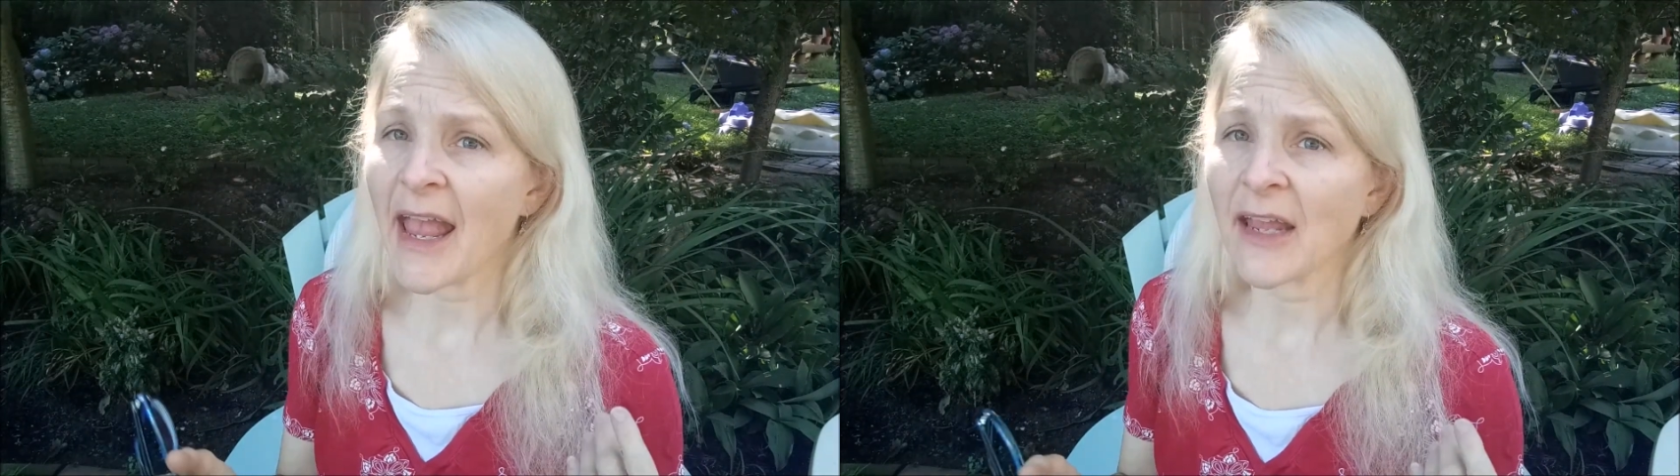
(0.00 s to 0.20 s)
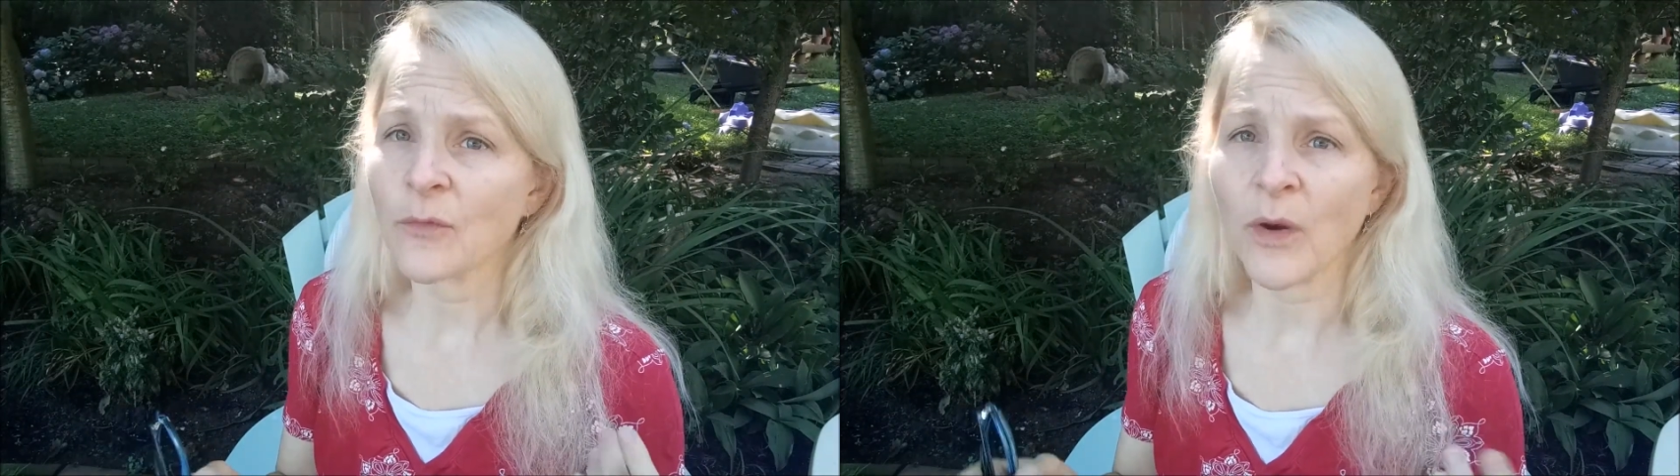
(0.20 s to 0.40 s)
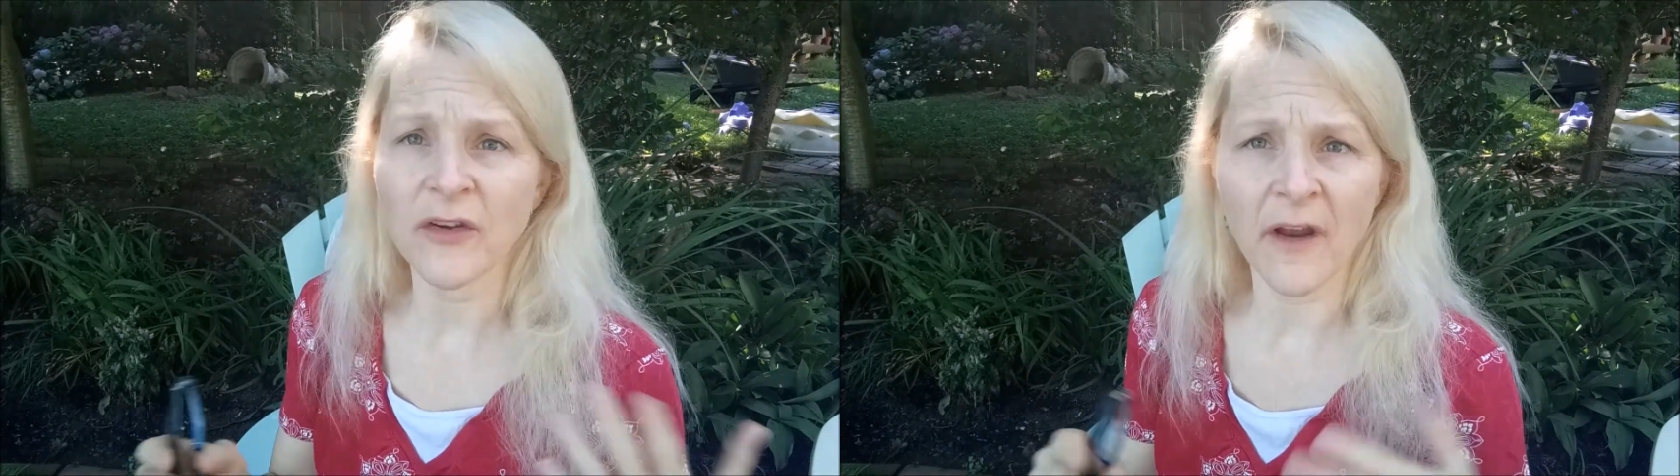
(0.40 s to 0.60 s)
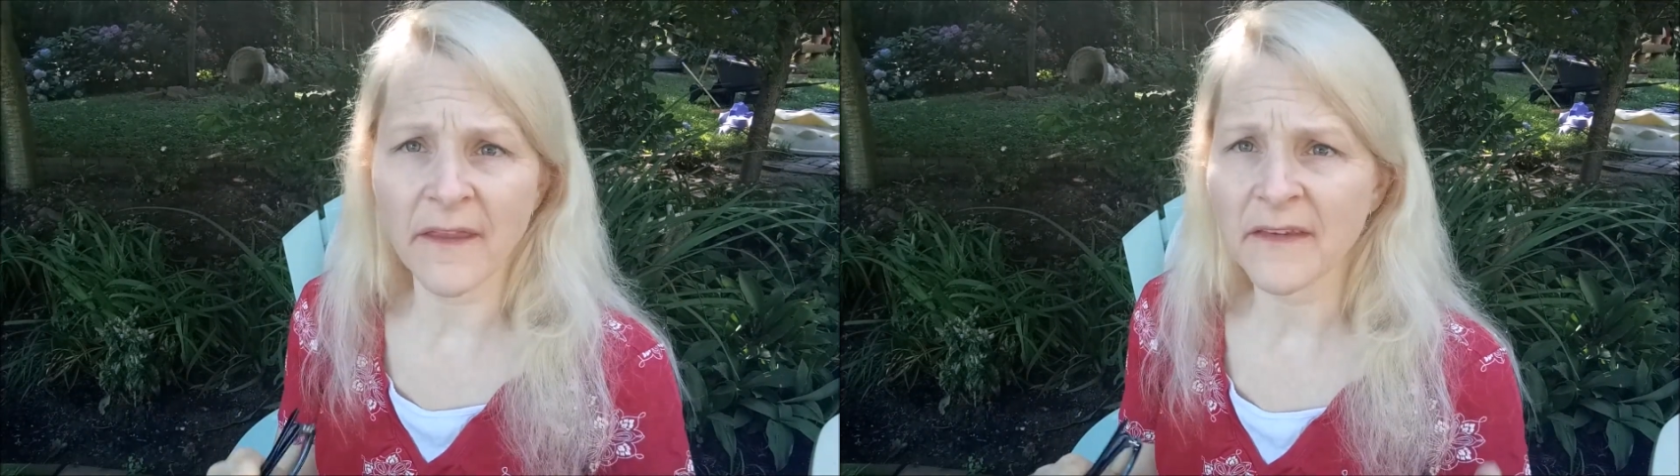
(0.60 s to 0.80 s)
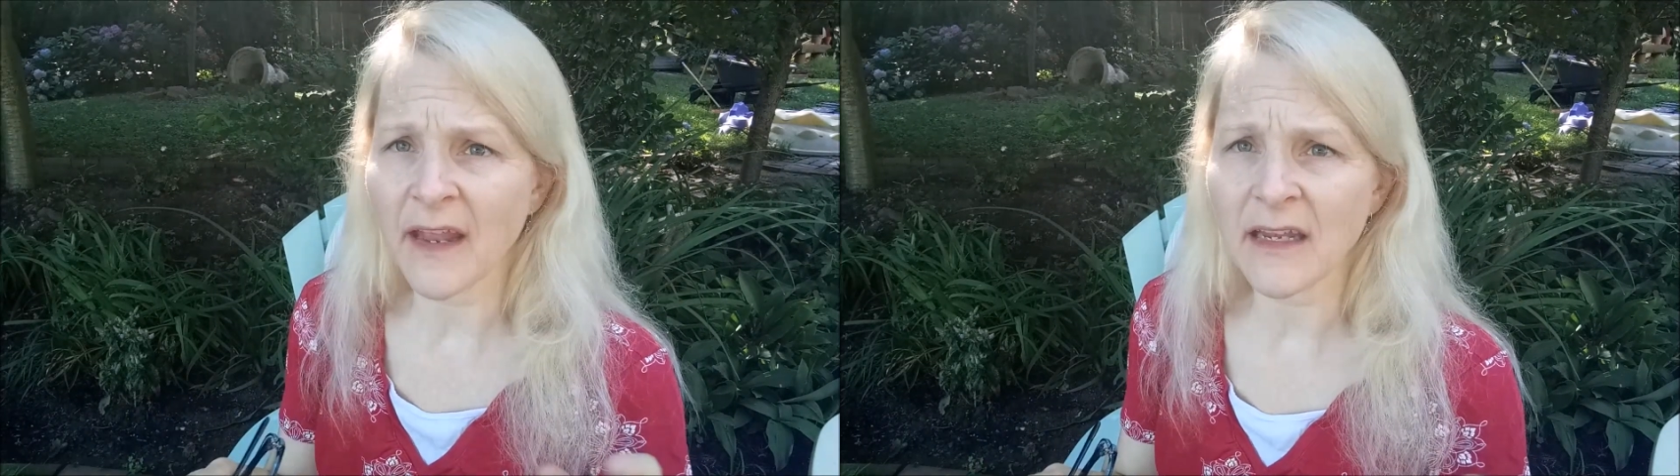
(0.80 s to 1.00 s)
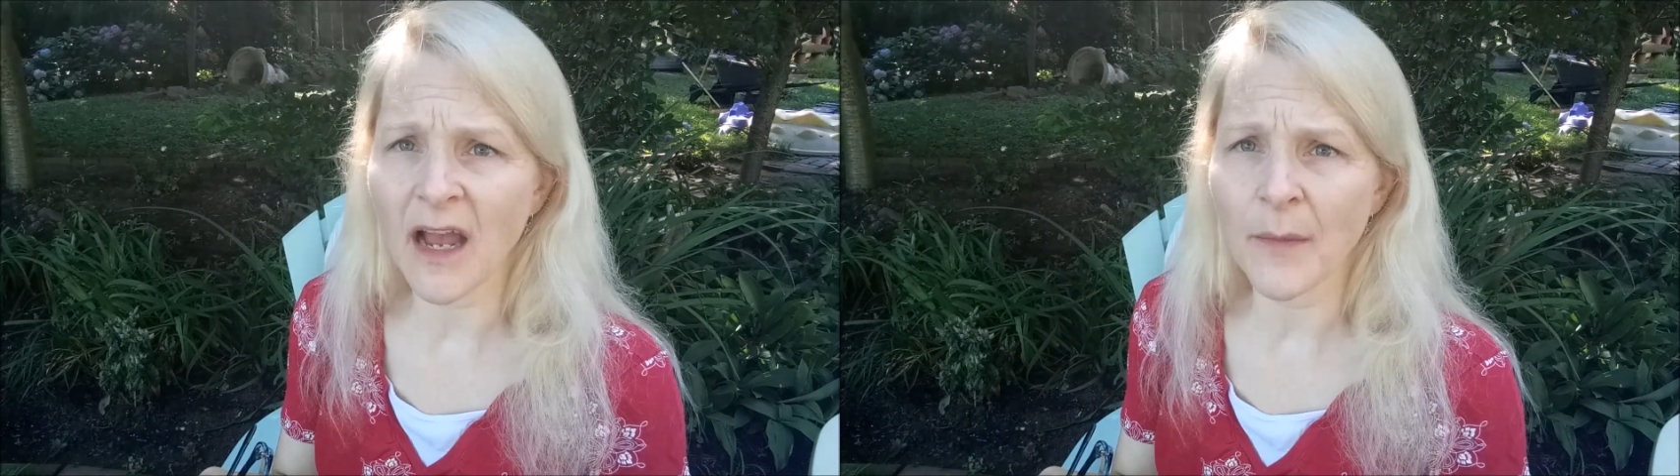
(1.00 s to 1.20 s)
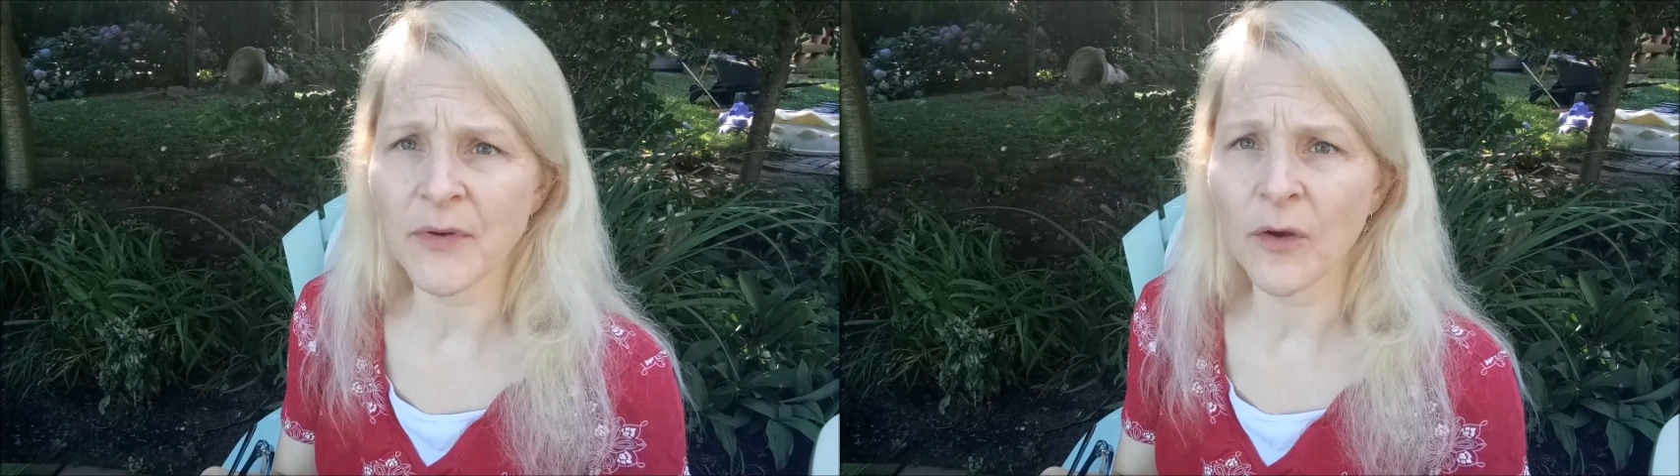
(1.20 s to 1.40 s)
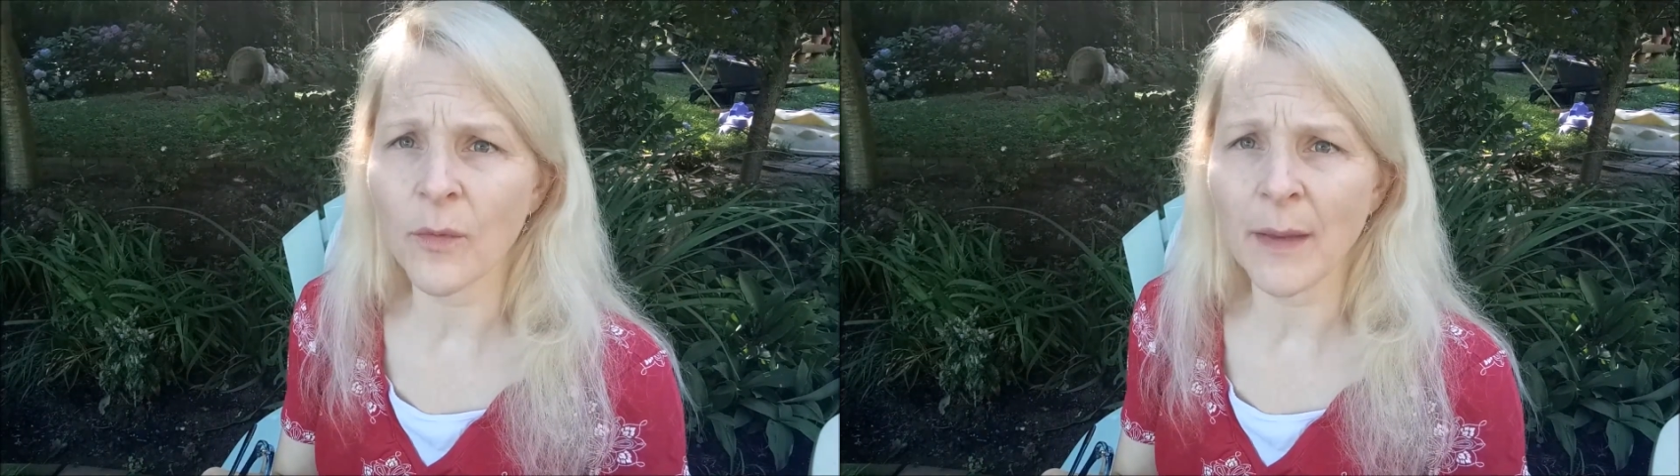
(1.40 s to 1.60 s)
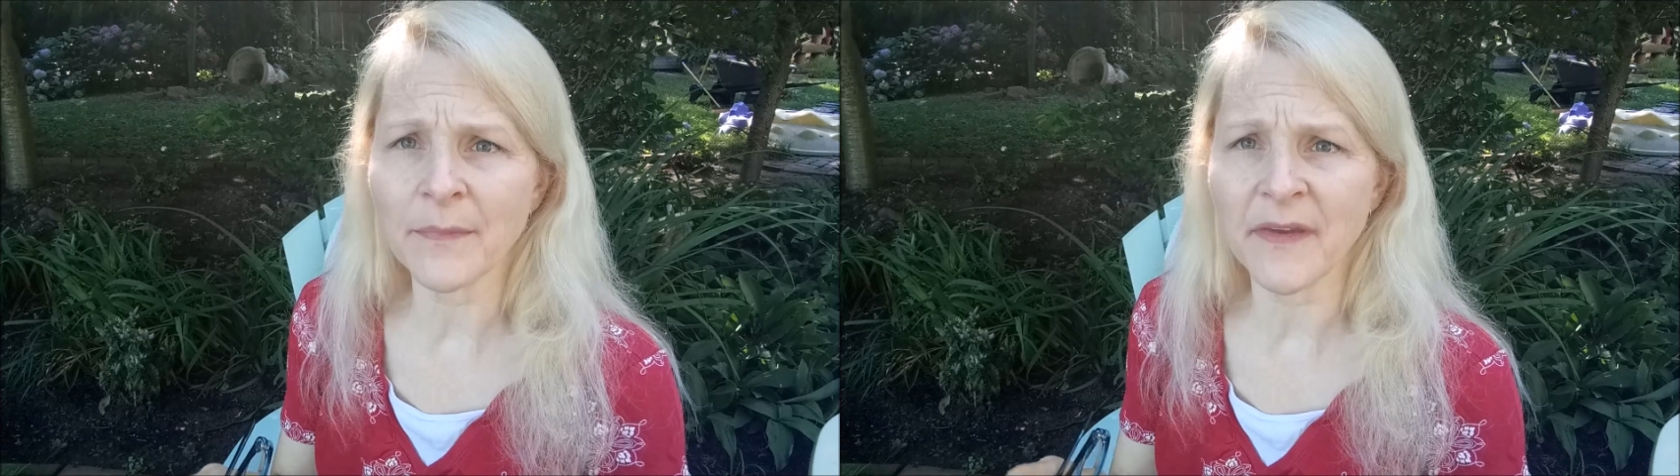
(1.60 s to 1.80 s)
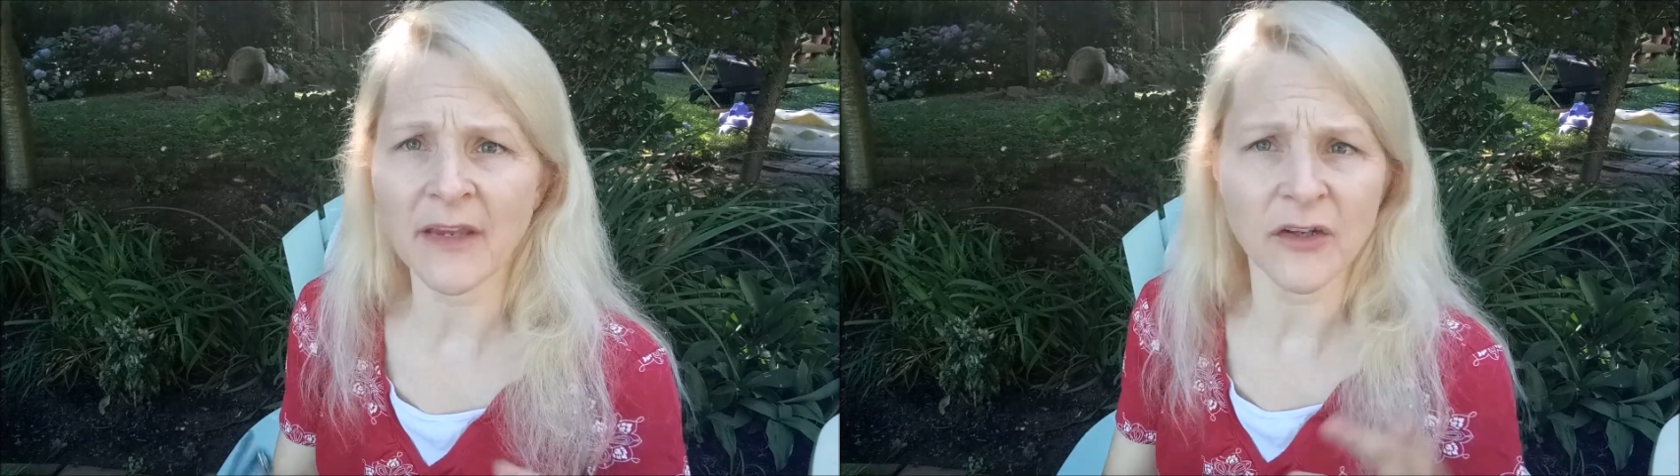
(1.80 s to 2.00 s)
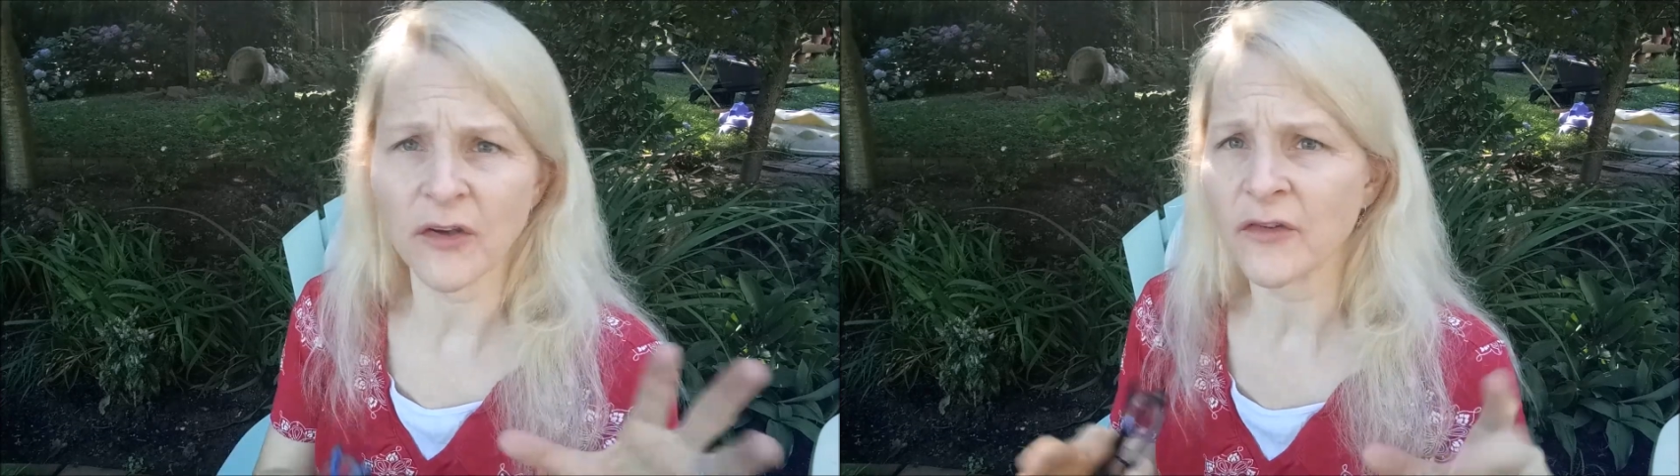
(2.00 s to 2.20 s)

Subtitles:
And when you're on the Zennioptical website, you know,